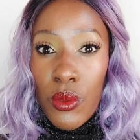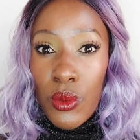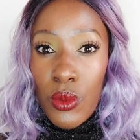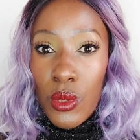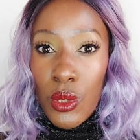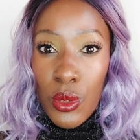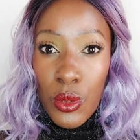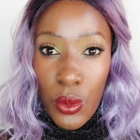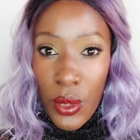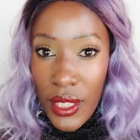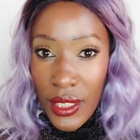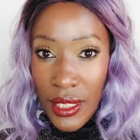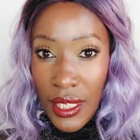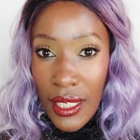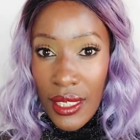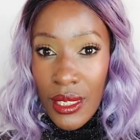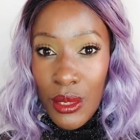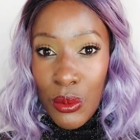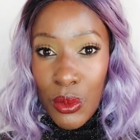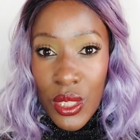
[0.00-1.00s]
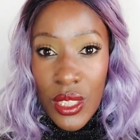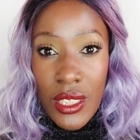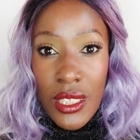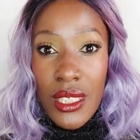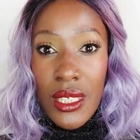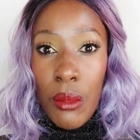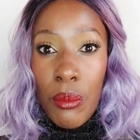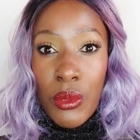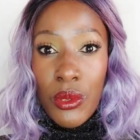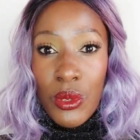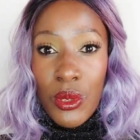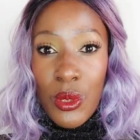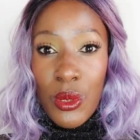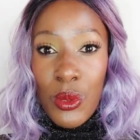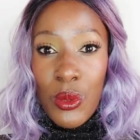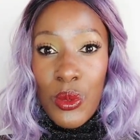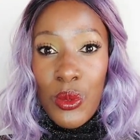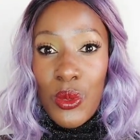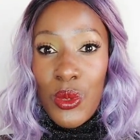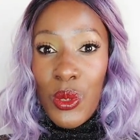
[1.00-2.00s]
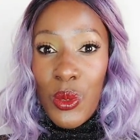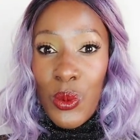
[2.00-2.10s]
you don't know exactly what it's supposed to do?